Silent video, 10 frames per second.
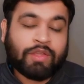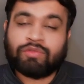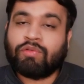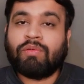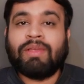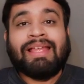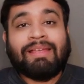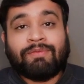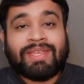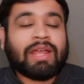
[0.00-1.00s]
So
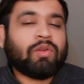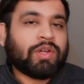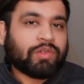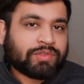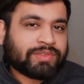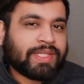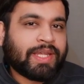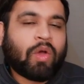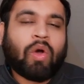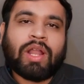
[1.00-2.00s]
we are going to
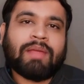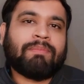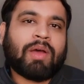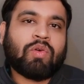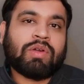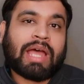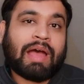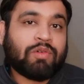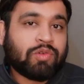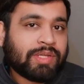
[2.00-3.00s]
see all about
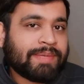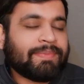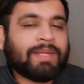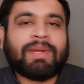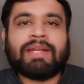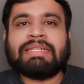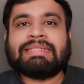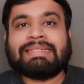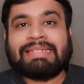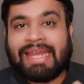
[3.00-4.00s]
how to implement
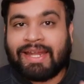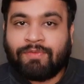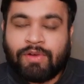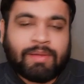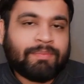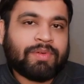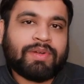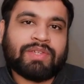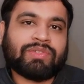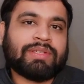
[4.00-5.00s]
these stateful
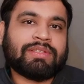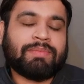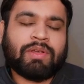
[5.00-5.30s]
computations,